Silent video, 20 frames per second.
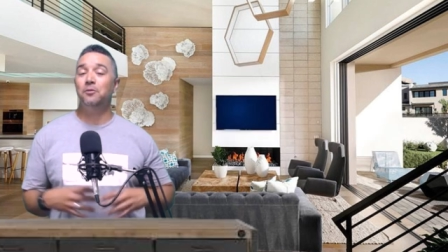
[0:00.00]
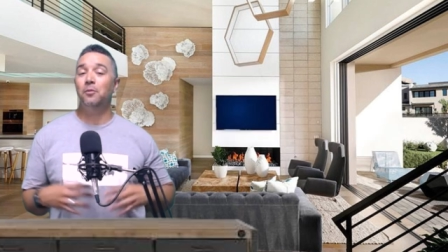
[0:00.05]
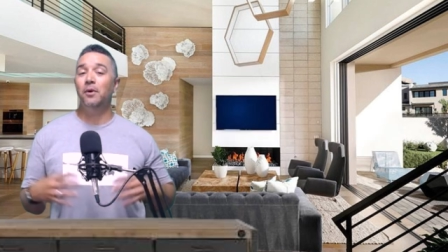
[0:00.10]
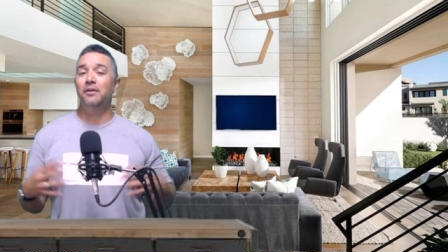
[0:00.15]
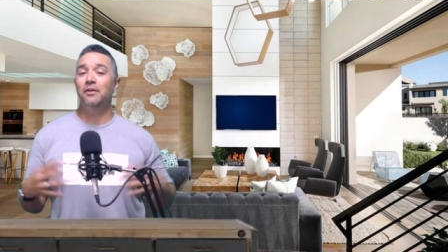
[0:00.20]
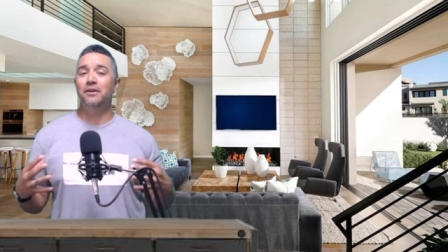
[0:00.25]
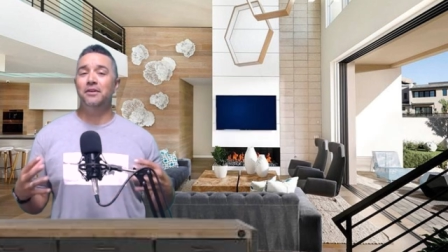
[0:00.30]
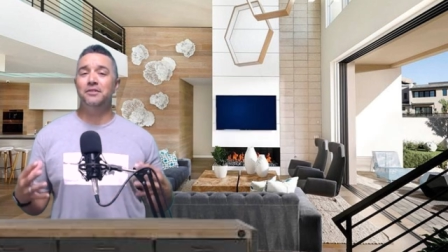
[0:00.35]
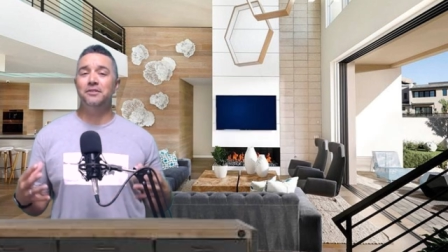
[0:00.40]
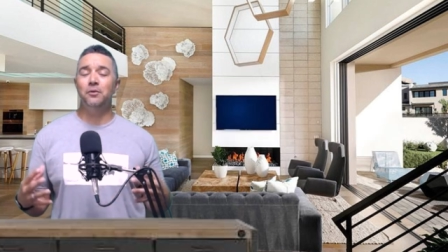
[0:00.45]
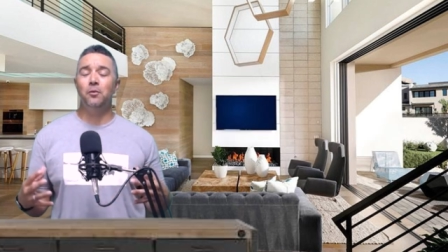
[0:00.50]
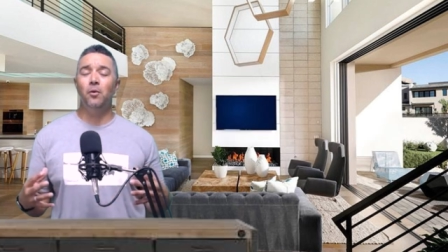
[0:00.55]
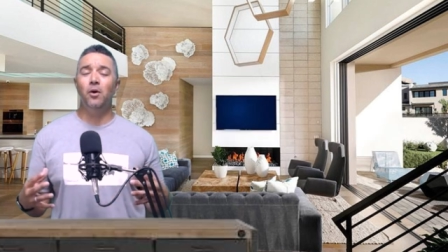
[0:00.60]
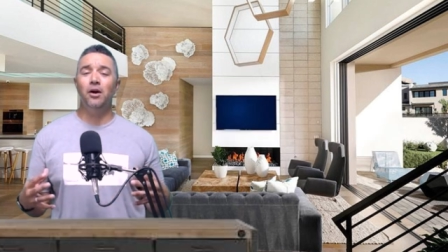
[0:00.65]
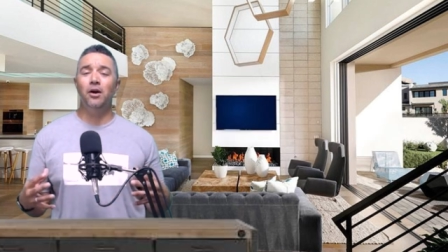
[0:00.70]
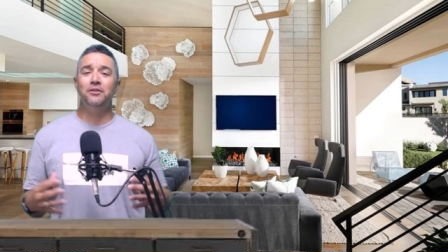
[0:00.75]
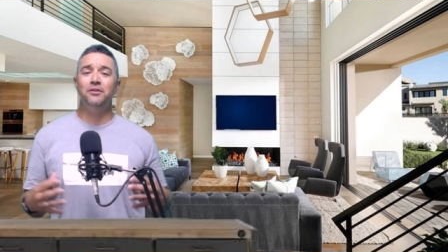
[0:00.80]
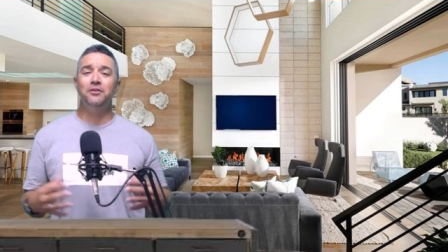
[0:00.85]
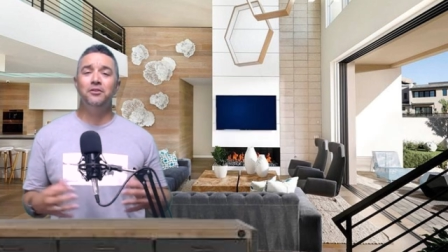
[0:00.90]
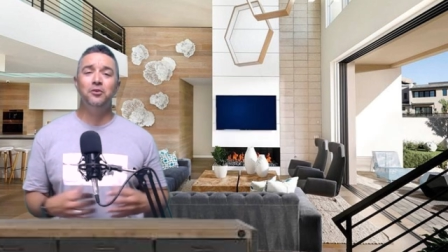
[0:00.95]
whether it's a
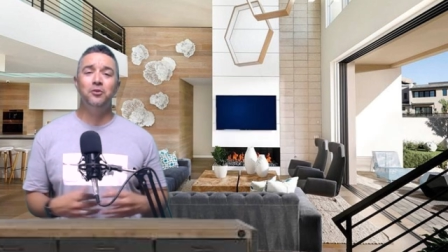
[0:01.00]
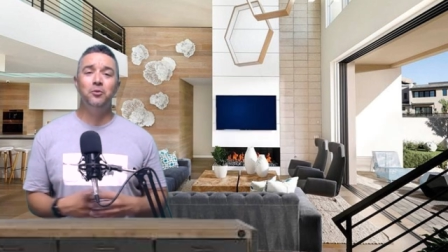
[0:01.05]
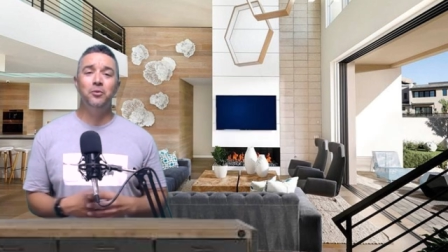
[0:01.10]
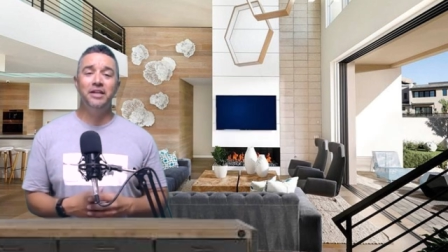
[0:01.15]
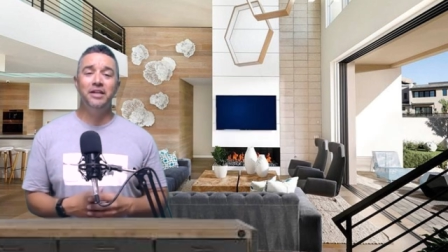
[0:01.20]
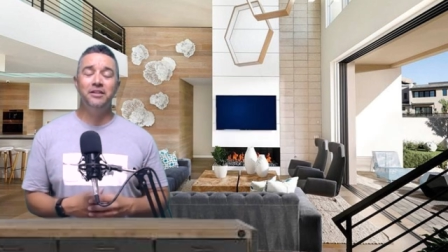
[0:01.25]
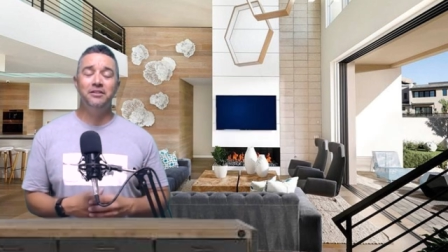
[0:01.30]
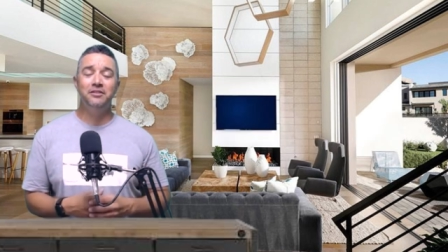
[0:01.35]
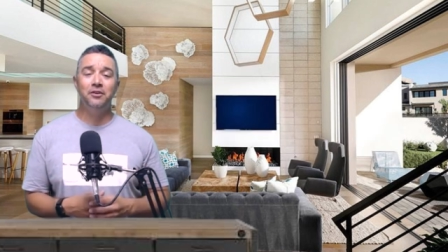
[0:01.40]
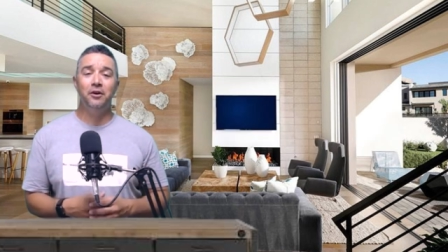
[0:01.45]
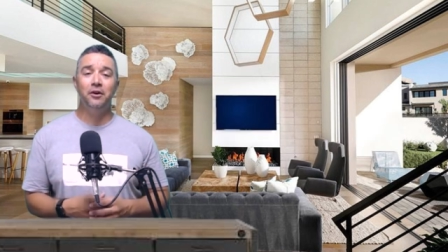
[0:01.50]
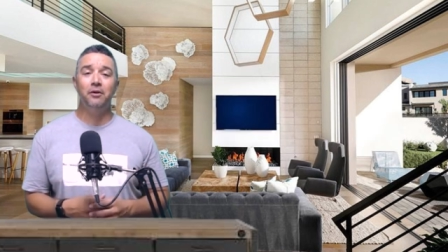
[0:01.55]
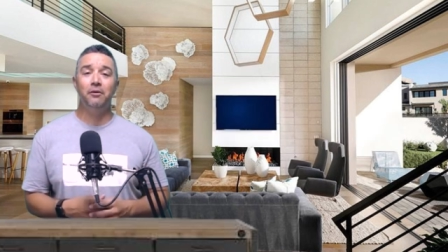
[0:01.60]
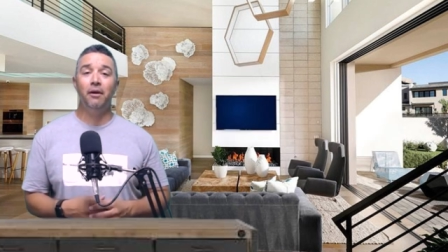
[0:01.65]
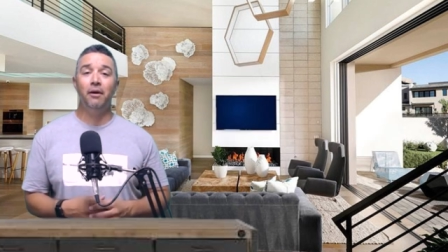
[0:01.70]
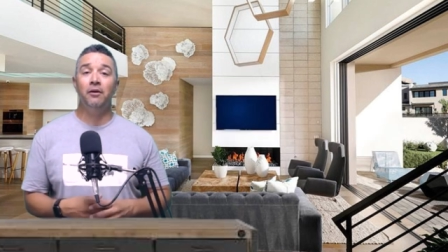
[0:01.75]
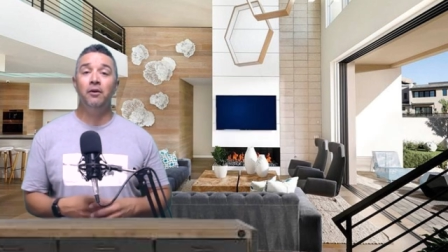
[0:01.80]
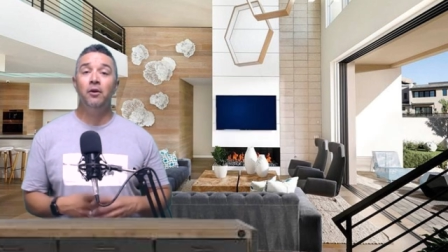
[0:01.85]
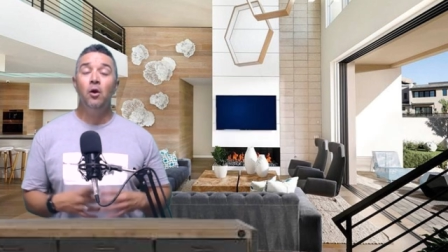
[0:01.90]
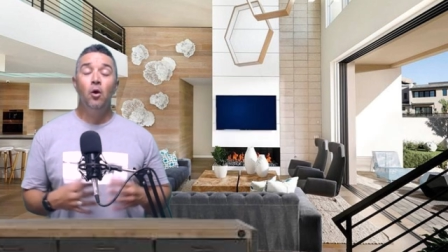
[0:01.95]
one, two week
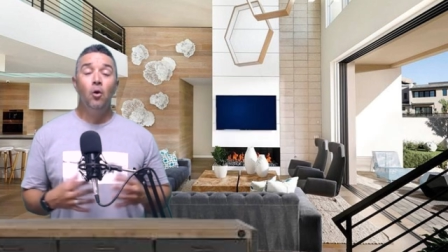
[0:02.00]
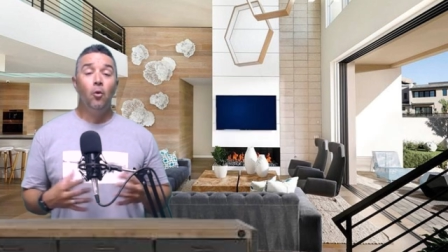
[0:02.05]
turnaround,